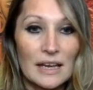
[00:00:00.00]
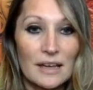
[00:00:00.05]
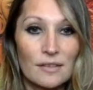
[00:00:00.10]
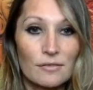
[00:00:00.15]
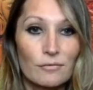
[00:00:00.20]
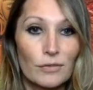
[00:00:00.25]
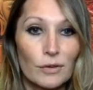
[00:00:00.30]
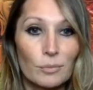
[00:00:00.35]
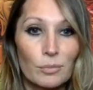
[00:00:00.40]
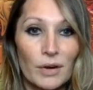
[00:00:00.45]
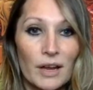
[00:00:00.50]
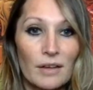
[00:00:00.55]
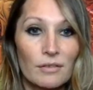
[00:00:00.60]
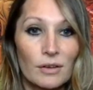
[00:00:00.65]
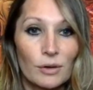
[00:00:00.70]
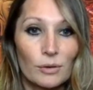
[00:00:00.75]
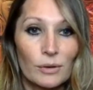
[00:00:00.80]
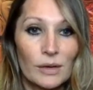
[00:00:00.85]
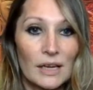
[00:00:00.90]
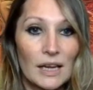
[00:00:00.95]
and for
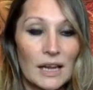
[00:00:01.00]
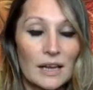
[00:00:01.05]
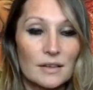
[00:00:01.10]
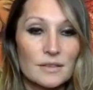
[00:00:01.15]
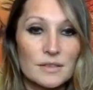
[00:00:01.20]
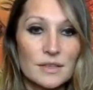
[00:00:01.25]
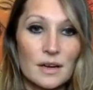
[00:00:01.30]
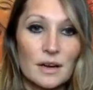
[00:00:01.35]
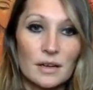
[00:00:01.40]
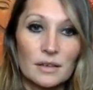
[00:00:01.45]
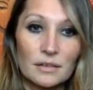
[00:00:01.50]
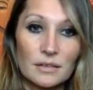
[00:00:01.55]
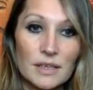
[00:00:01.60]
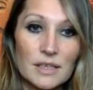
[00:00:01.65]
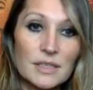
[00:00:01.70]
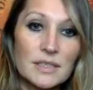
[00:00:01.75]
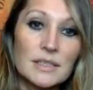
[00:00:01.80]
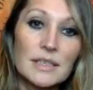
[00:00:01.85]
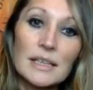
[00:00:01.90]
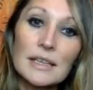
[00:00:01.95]
private readings are
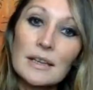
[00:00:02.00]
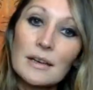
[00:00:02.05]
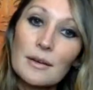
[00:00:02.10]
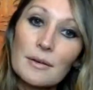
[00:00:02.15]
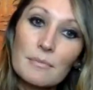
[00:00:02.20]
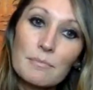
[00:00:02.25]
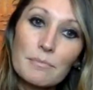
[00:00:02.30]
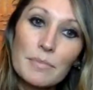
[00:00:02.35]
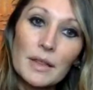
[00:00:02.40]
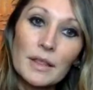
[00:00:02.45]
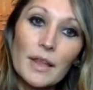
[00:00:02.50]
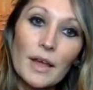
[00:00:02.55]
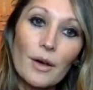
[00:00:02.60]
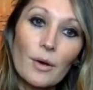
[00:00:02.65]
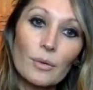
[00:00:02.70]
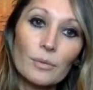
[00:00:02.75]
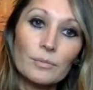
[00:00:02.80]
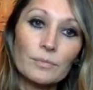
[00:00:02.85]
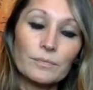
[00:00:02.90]
listed below.